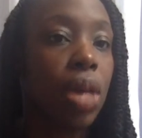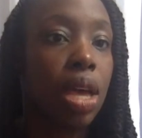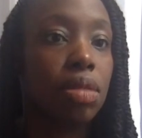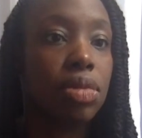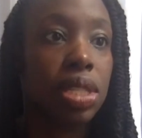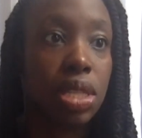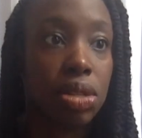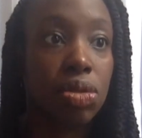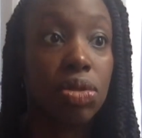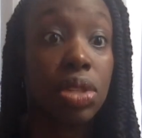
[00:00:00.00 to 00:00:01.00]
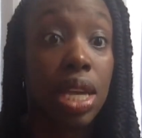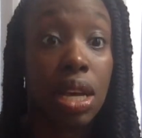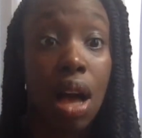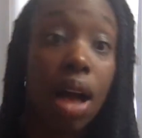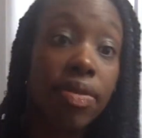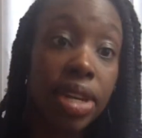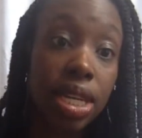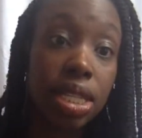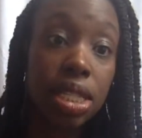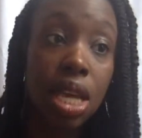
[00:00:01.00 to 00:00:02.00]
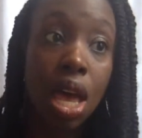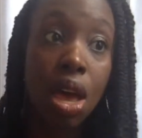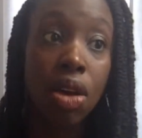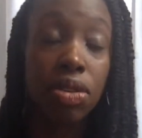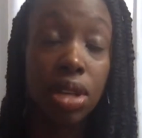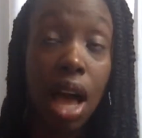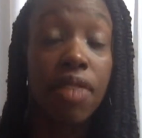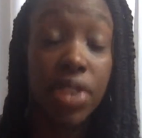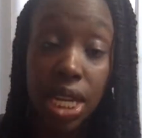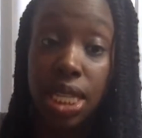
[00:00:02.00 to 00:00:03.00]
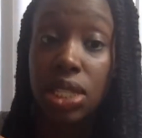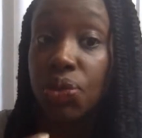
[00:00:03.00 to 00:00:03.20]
skills and confidence